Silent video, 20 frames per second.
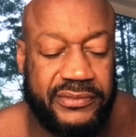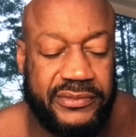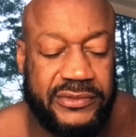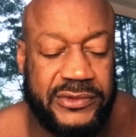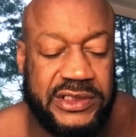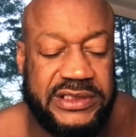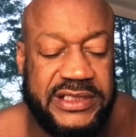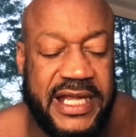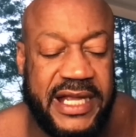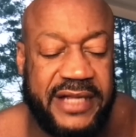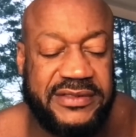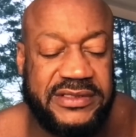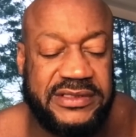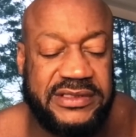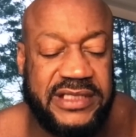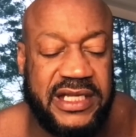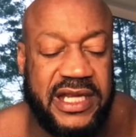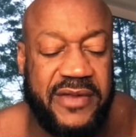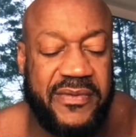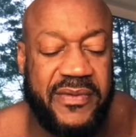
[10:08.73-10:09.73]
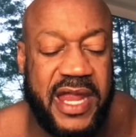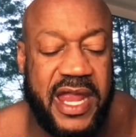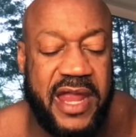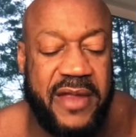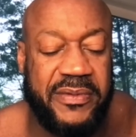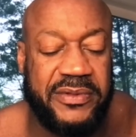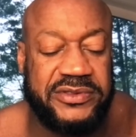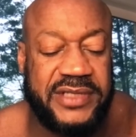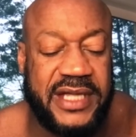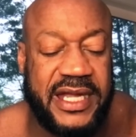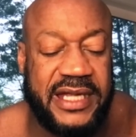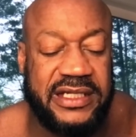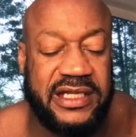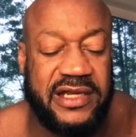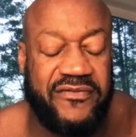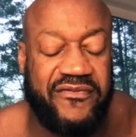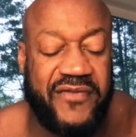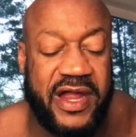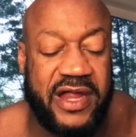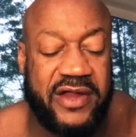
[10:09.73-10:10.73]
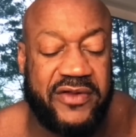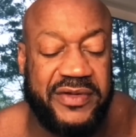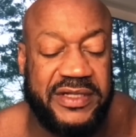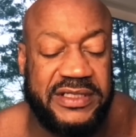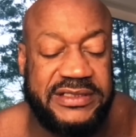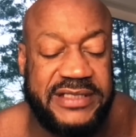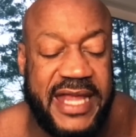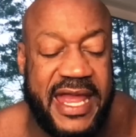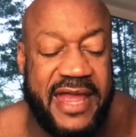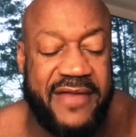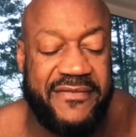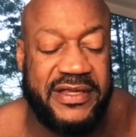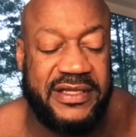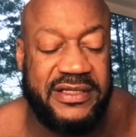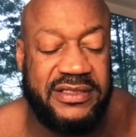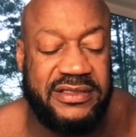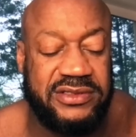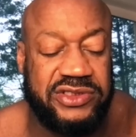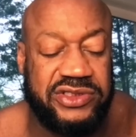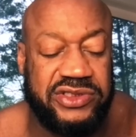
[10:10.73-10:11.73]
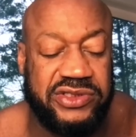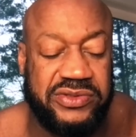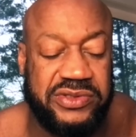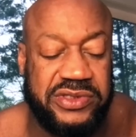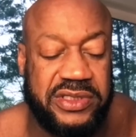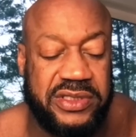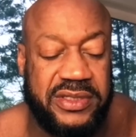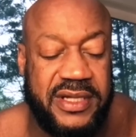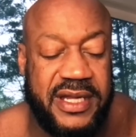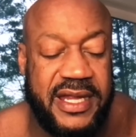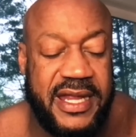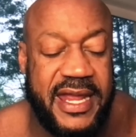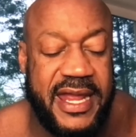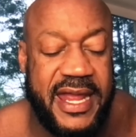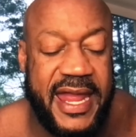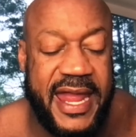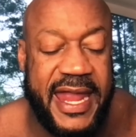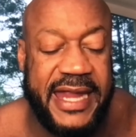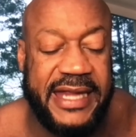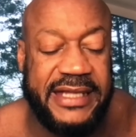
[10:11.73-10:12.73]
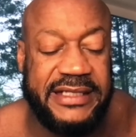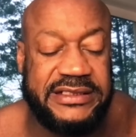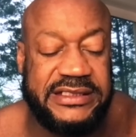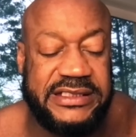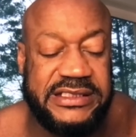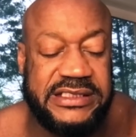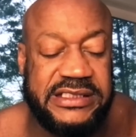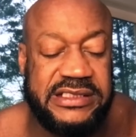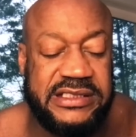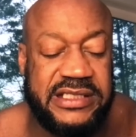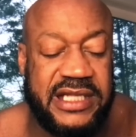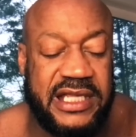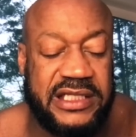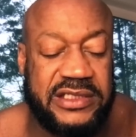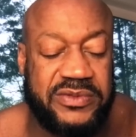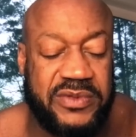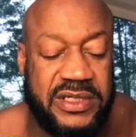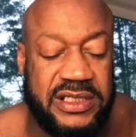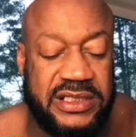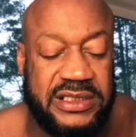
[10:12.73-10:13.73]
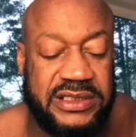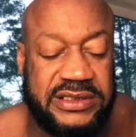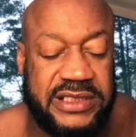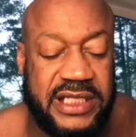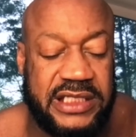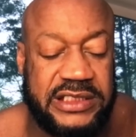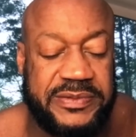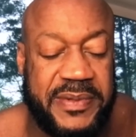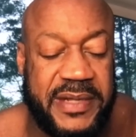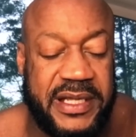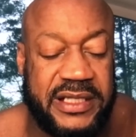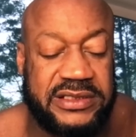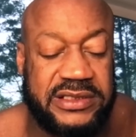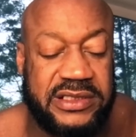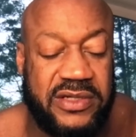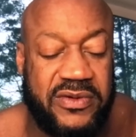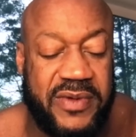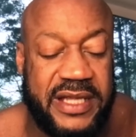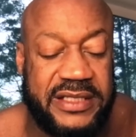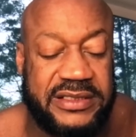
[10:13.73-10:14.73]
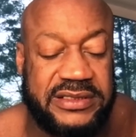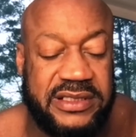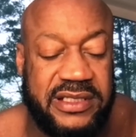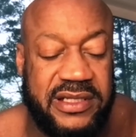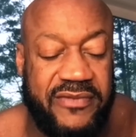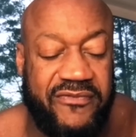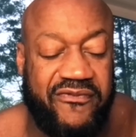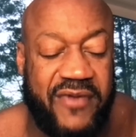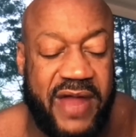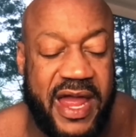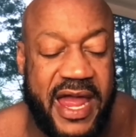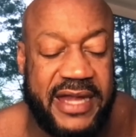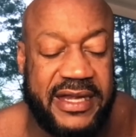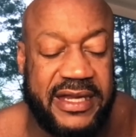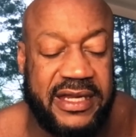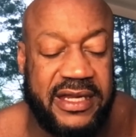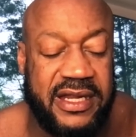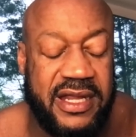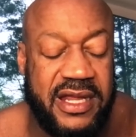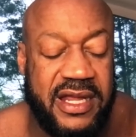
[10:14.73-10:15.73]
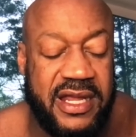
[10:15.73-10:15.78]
Detectives said they were able to identify Chris Evan, Jr., 18, as one of the suspects and arrested him Friday.